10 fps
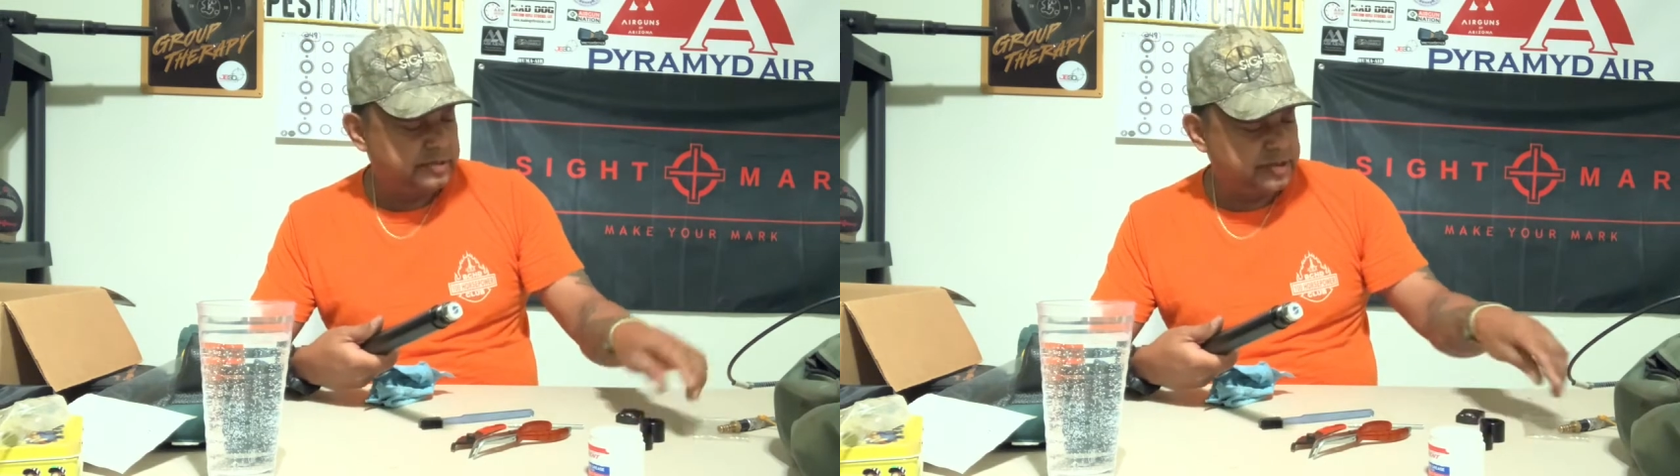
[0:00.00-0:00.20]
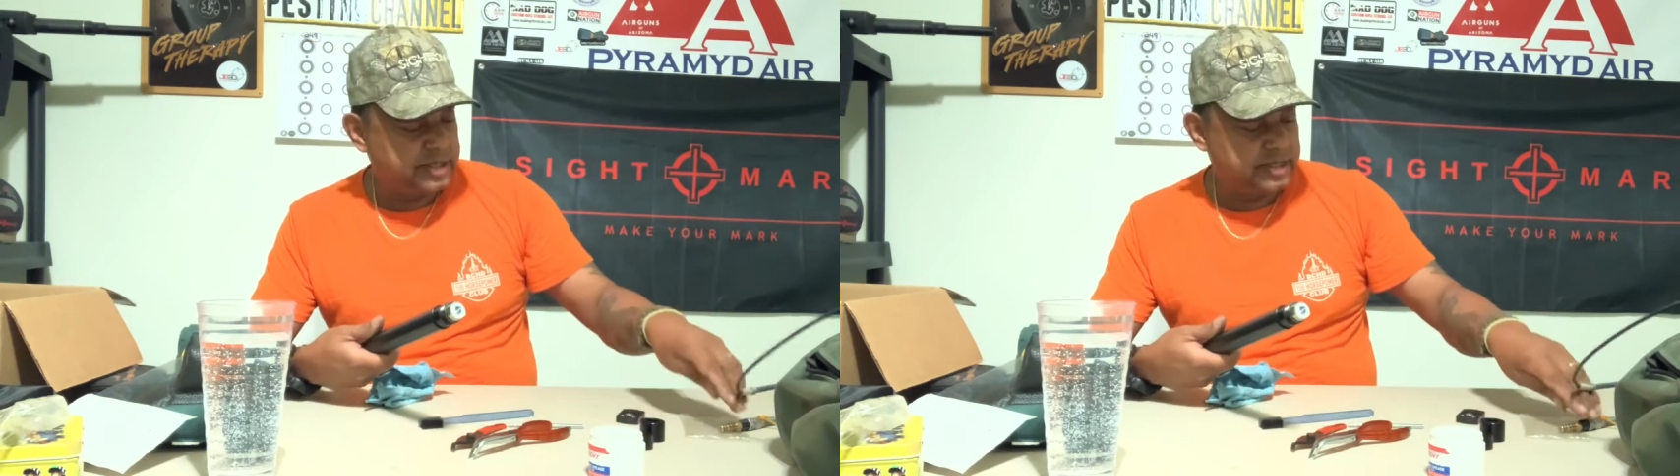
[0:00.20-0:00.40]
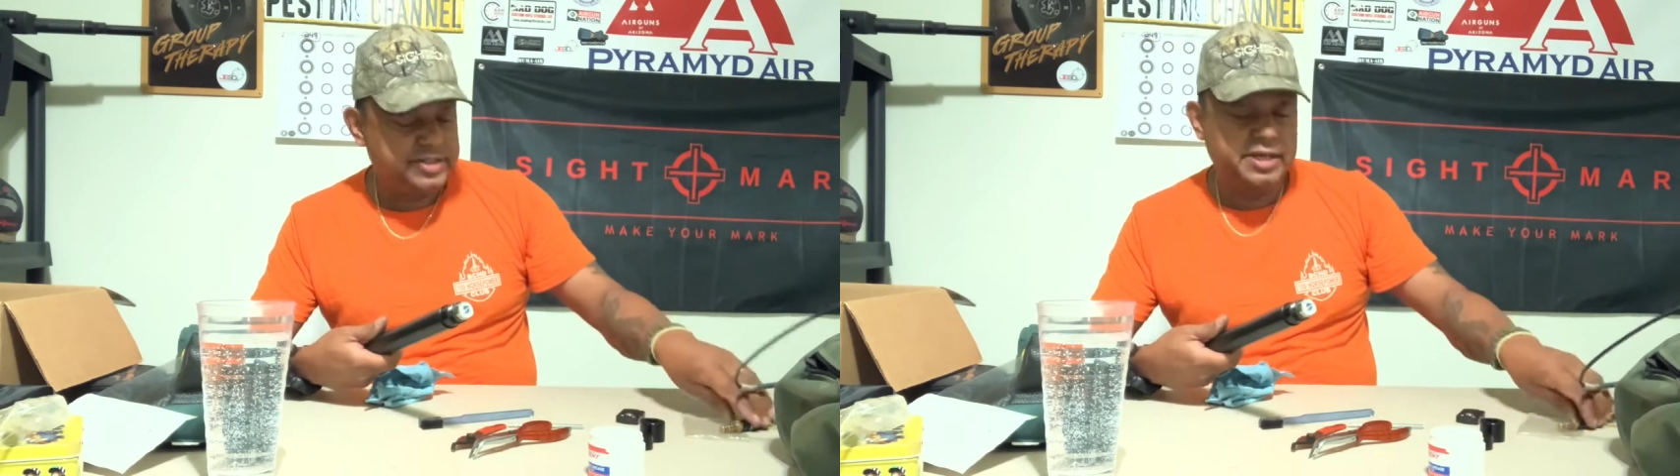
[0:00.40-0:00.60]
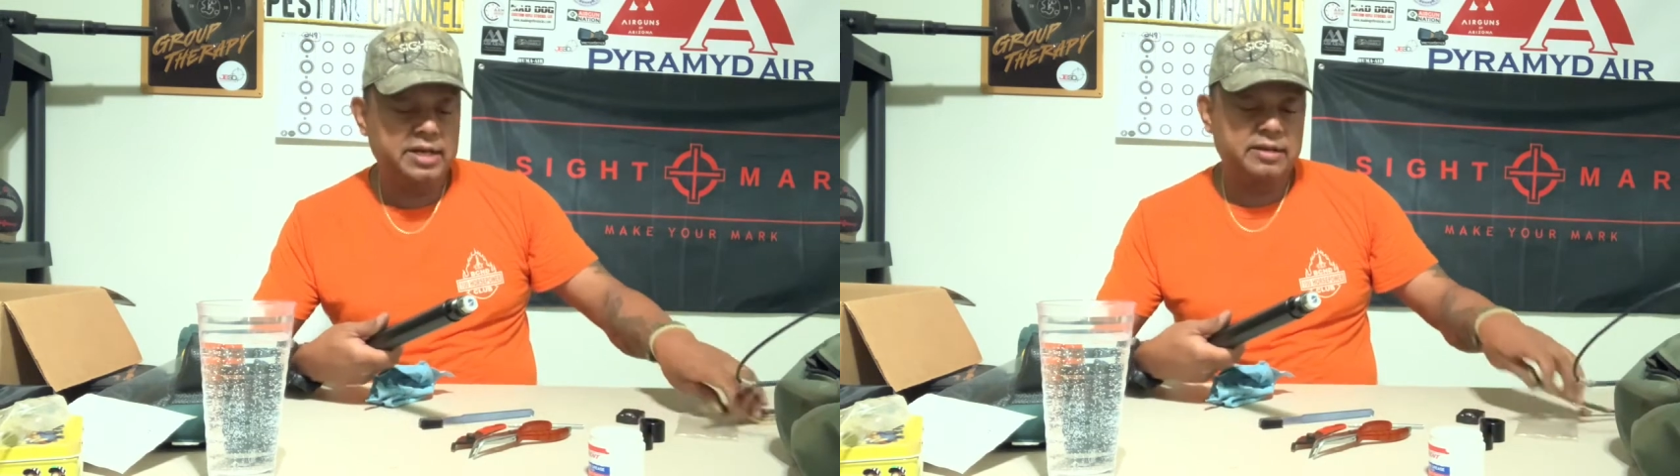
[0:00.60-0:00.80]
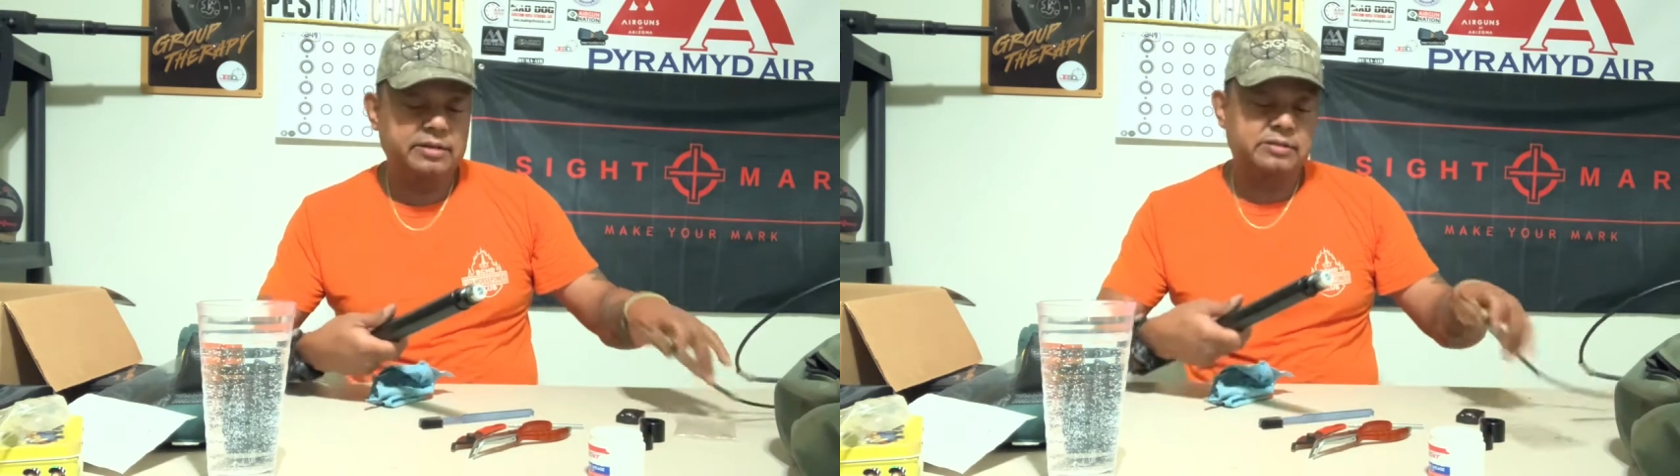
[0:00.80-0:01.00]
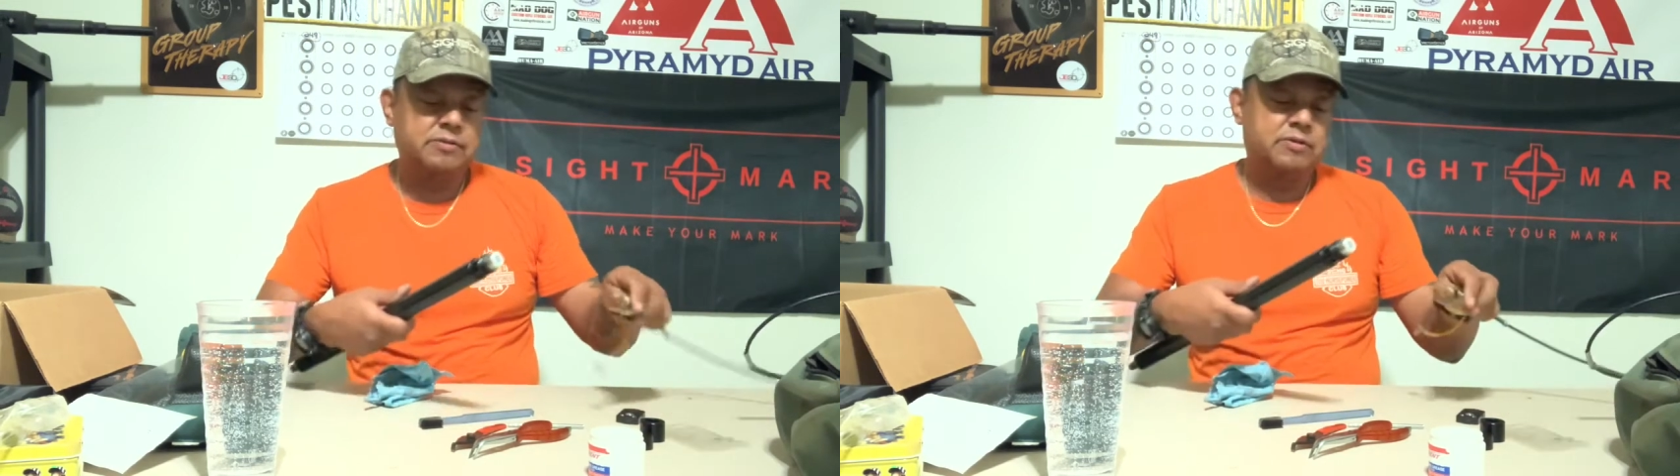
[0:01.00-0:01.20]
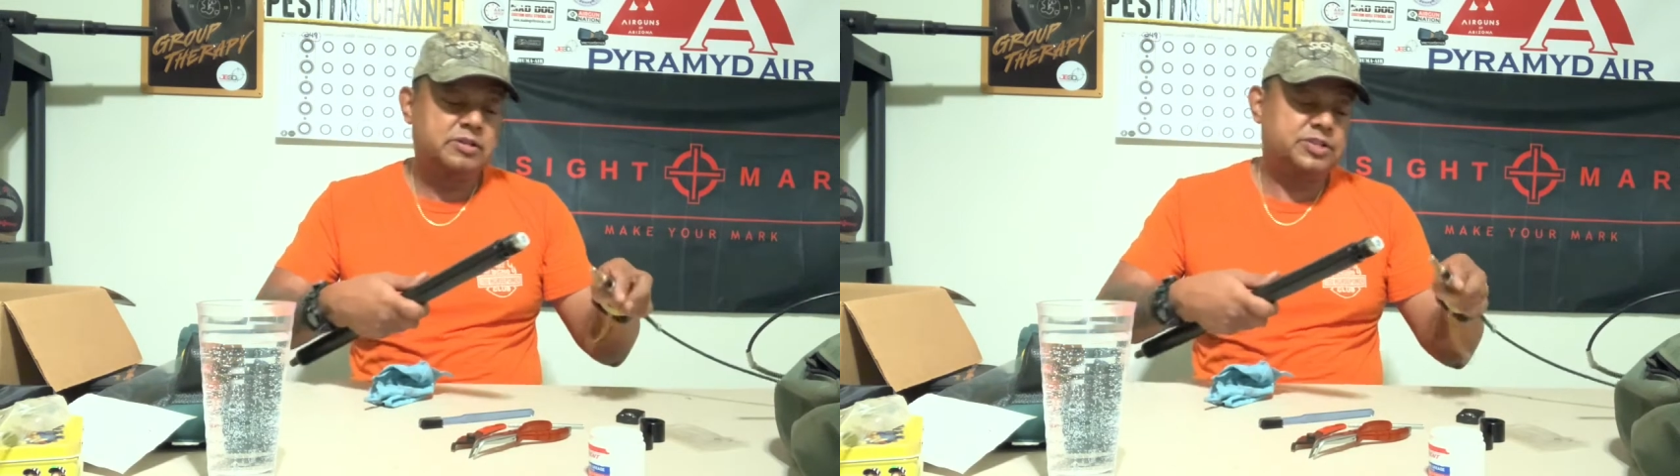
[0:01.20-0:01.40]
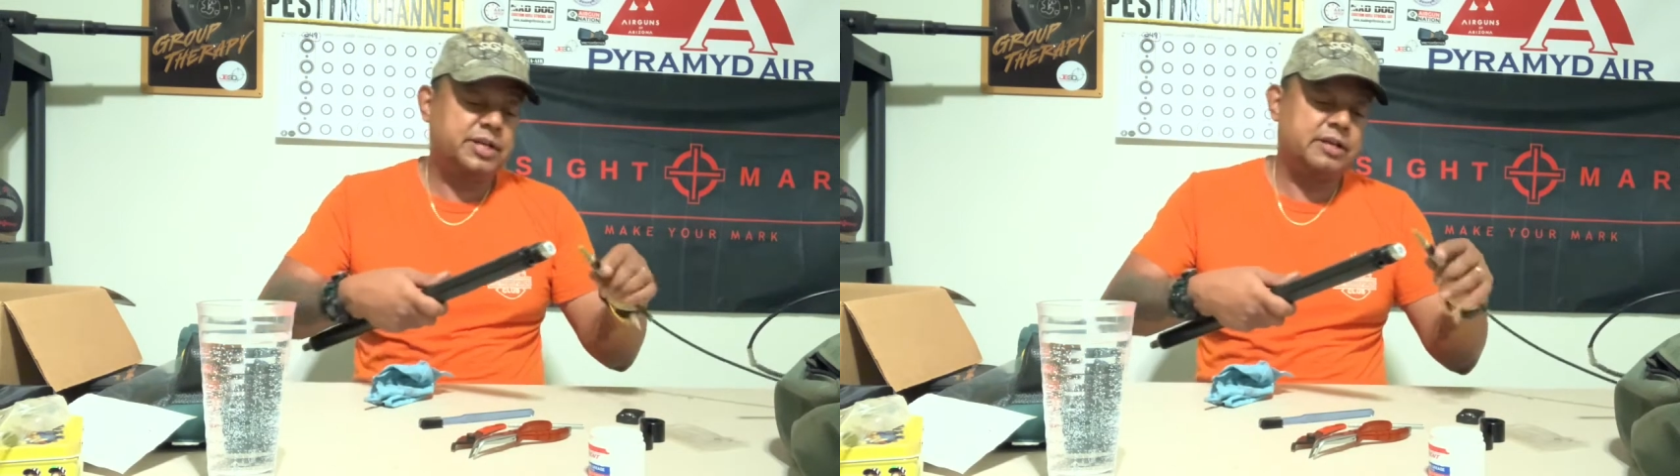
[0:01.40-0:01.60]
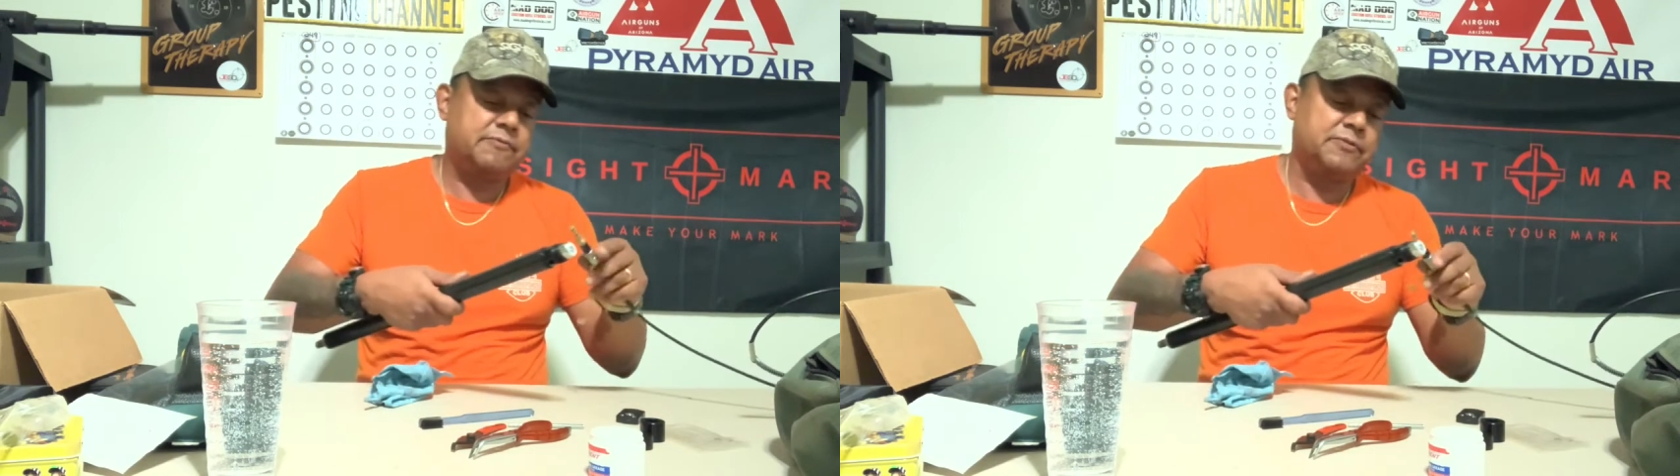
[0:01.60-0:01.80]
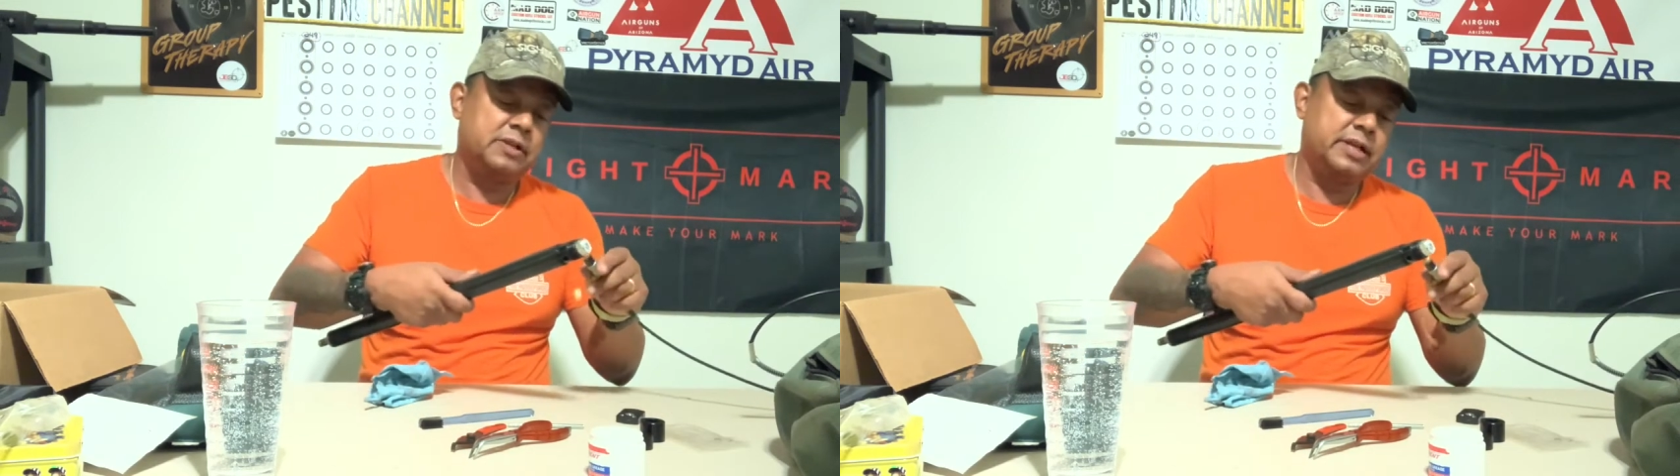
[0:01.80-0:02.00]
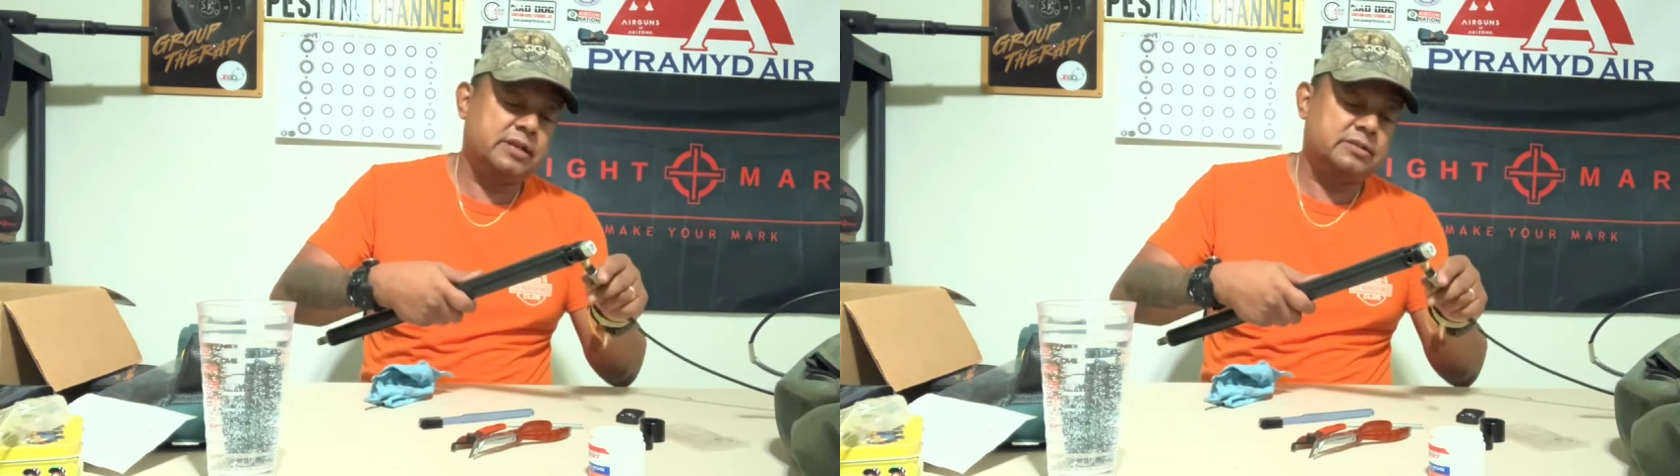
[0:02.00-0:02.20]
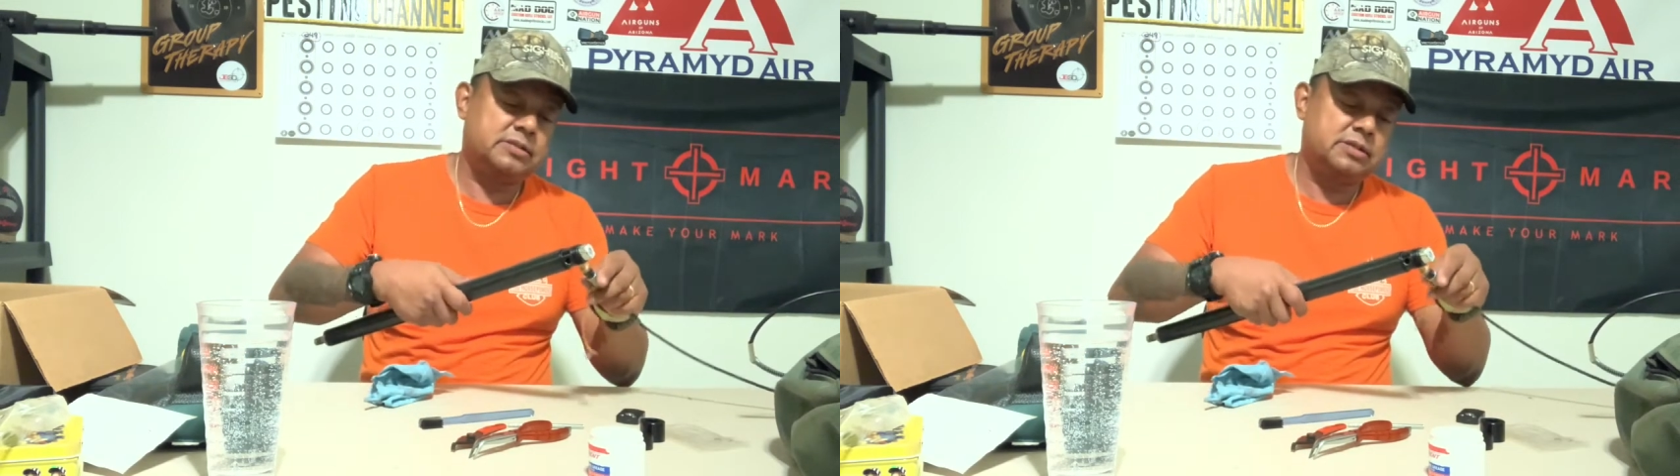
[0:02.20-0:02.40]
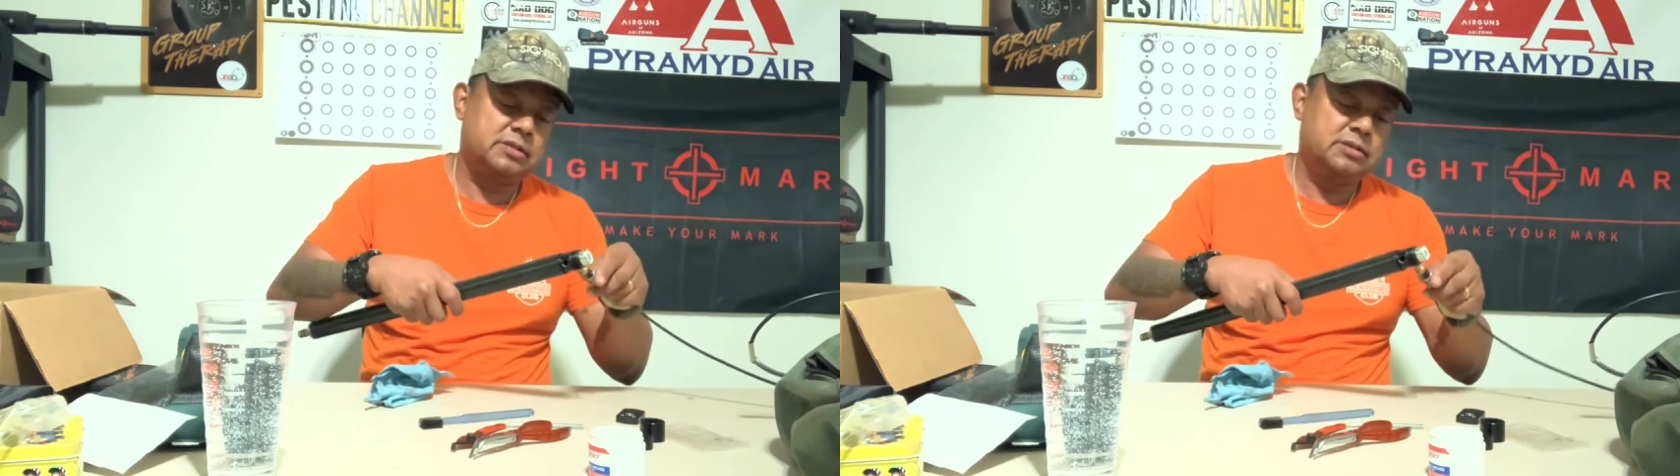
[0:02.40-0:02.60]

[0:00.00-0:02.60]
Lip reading: just yet because I want to check it for leaks.